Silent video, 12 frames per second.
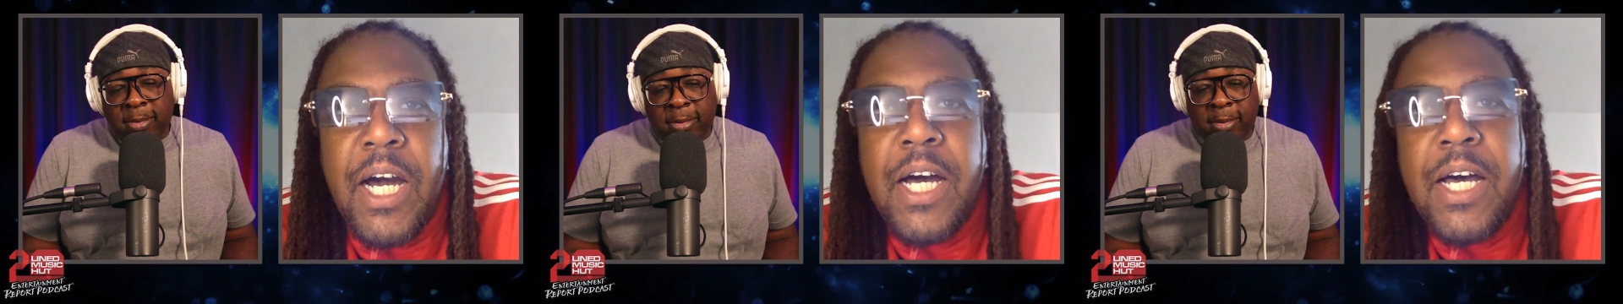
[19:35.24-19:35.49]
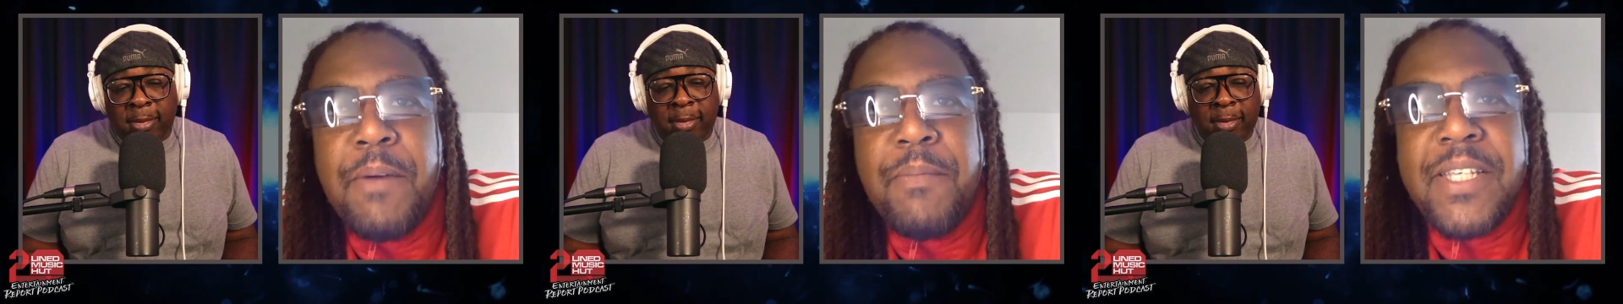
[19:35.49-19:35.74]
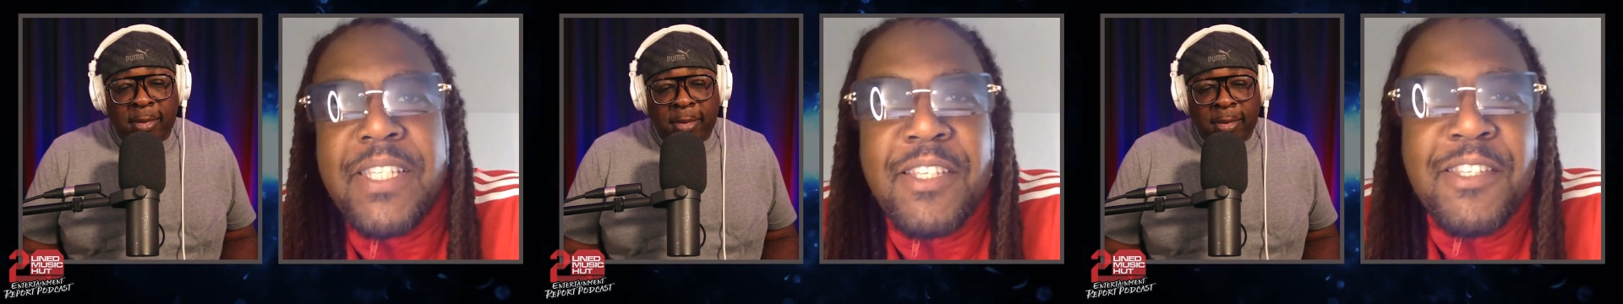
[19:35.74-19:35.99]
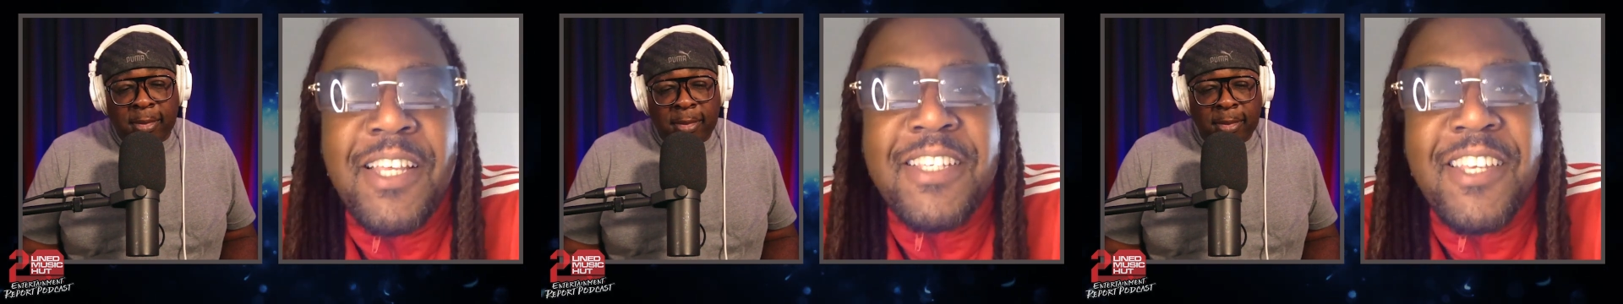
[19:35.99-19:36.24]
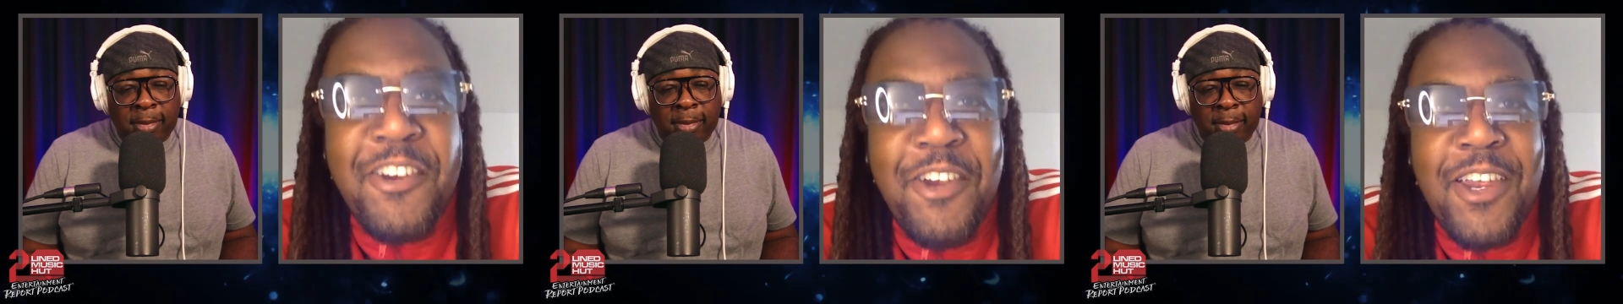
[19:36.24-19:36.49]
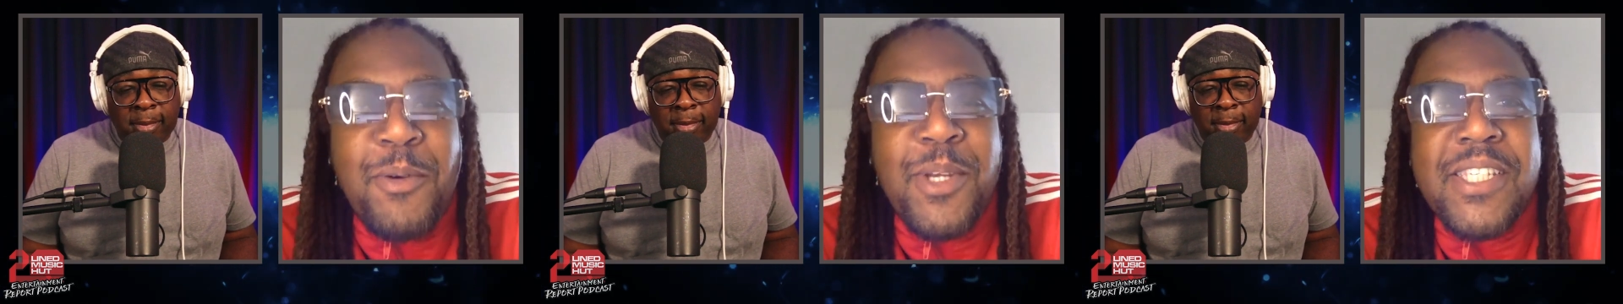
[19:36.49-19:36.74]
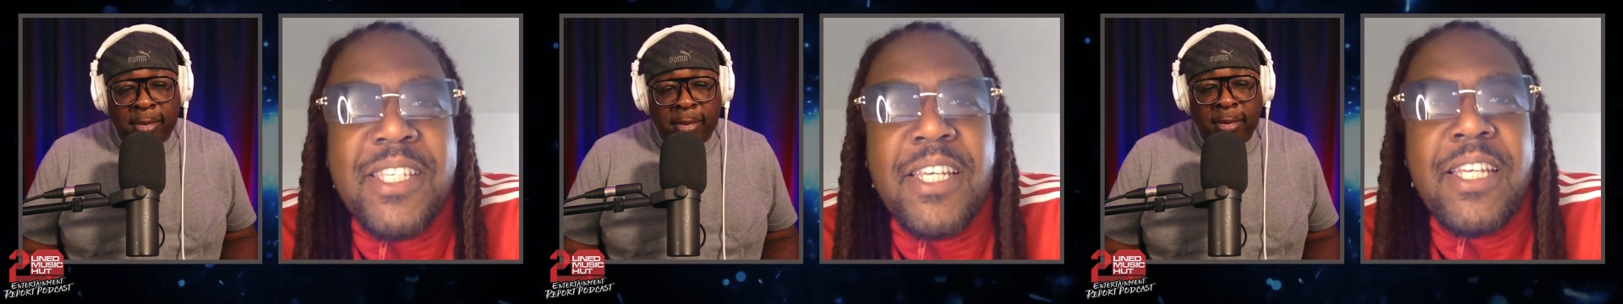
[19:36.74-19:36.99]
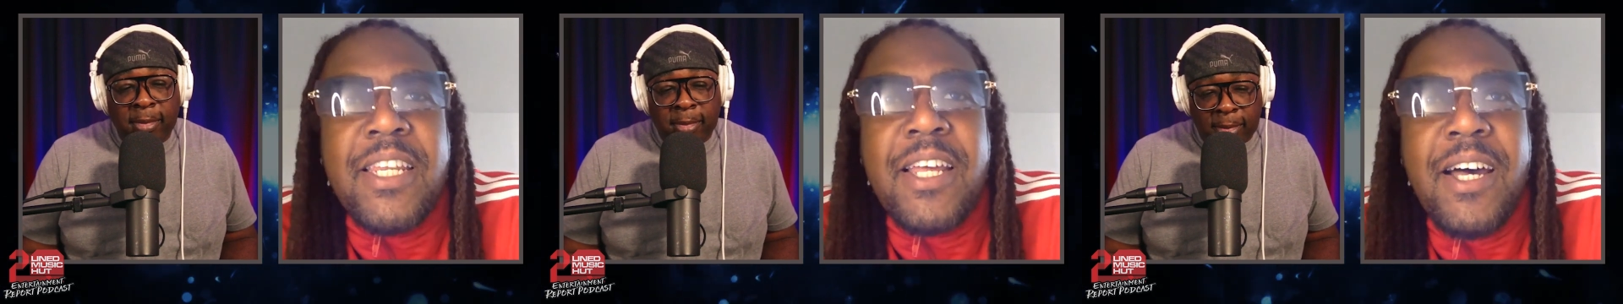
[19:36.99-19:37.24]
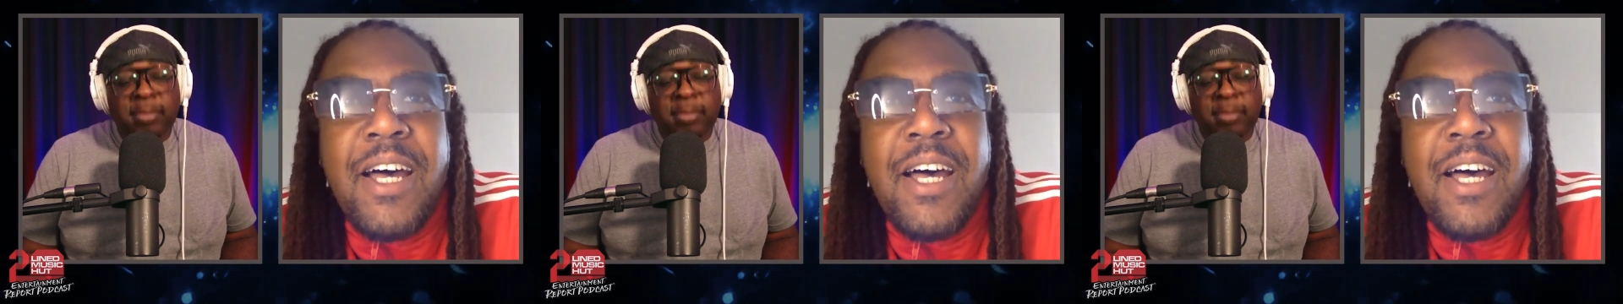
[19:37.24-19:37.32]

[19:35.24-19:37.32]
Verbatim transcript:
Speaker 1: Um, that's a that's a great question.